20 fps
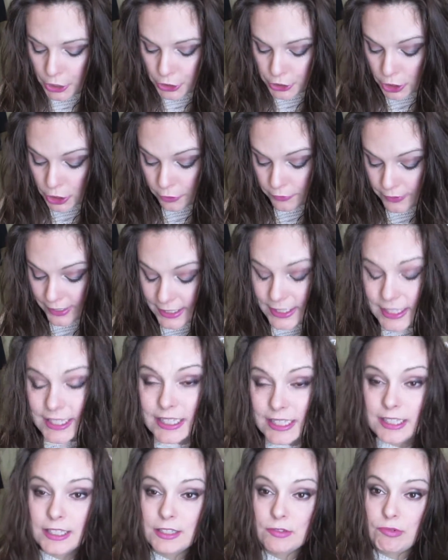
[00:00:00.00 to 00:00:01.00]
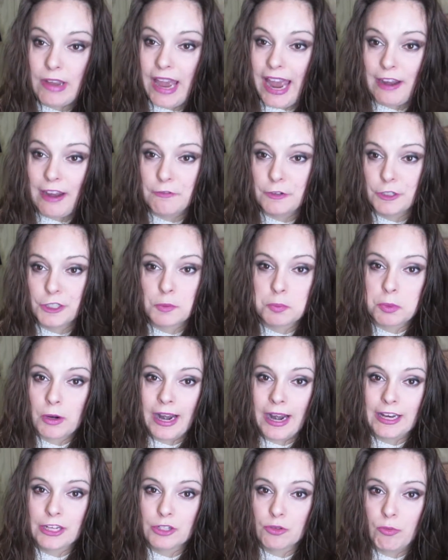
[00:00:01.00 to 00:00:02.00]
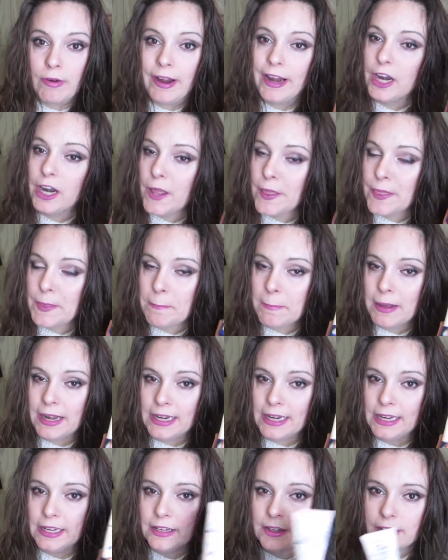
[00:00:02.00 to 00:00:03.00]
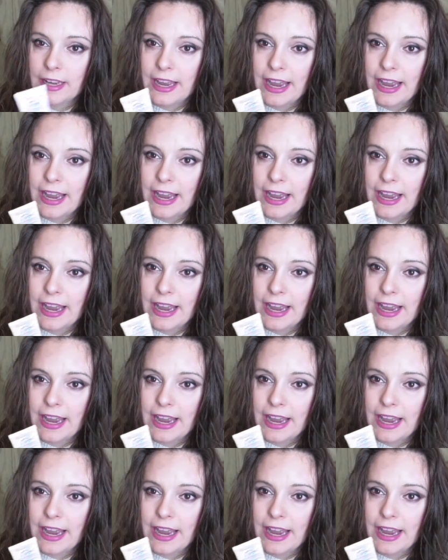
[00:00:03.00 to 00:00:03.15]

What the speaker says: So this is average price, right on the money,